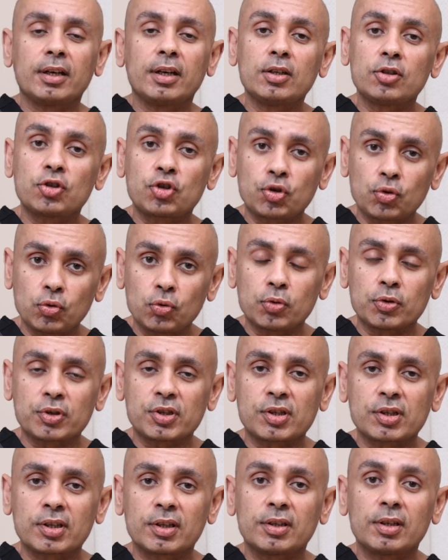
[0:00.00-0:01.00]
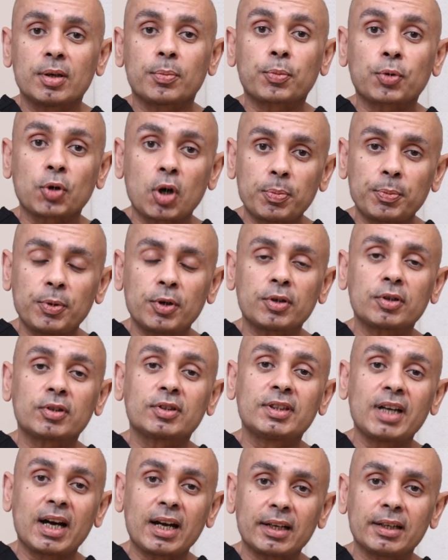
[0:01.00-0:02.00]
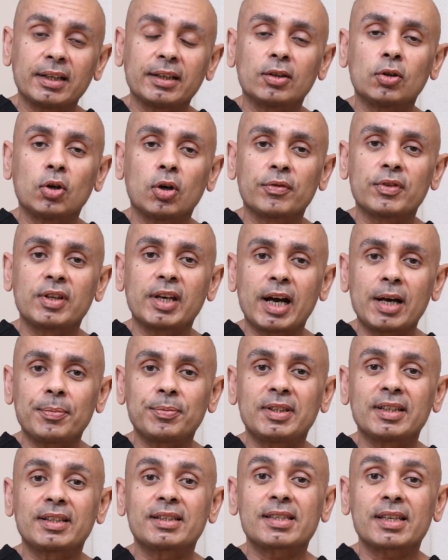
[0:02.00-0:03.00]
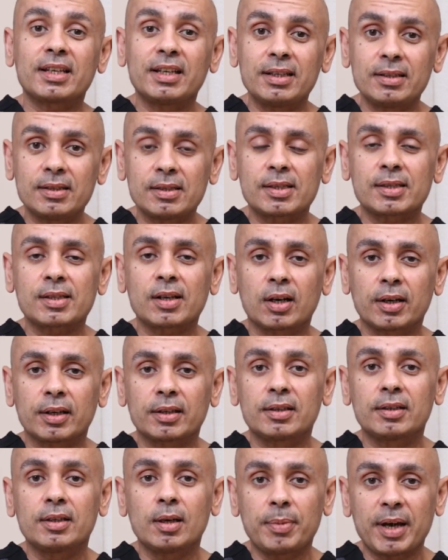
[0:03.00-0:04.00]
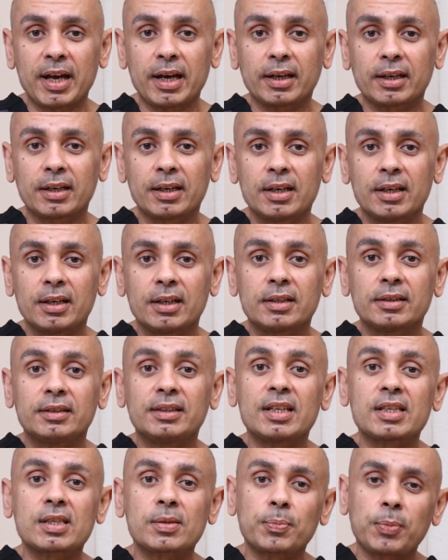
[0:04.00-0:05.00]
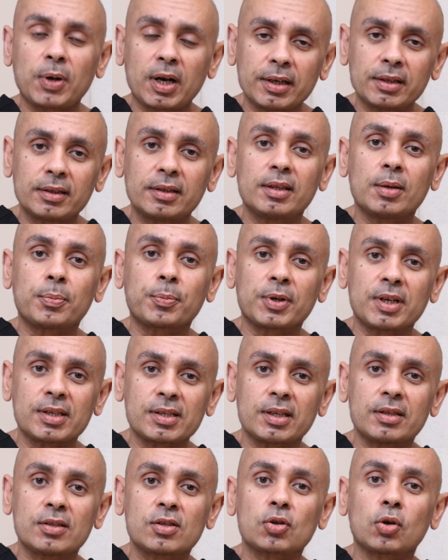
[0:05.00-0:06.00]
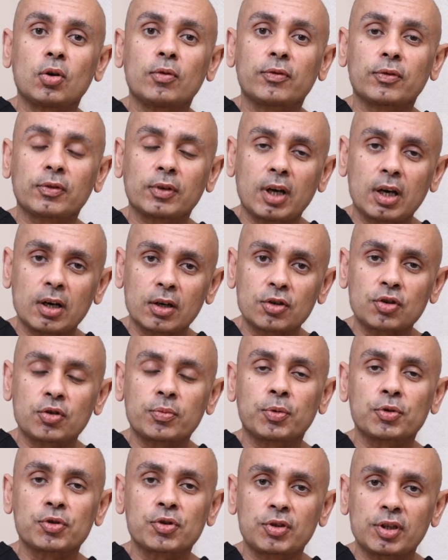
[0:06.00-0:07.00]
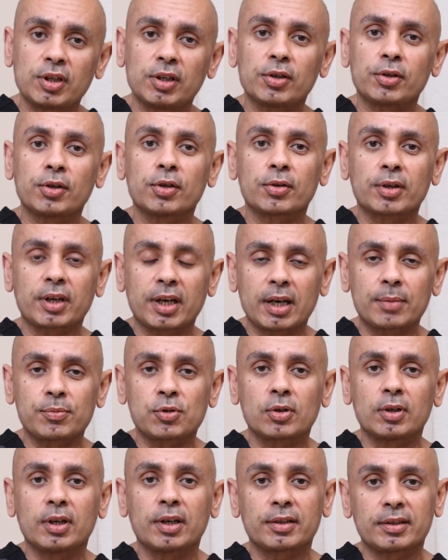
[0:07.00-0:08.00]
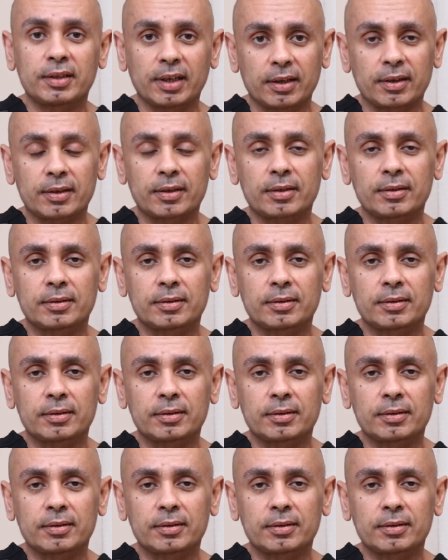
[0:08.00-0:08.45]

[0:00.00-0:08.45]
ensures the proper dialing of the haptics inside the bag despite the presence of large posterior capsular tear.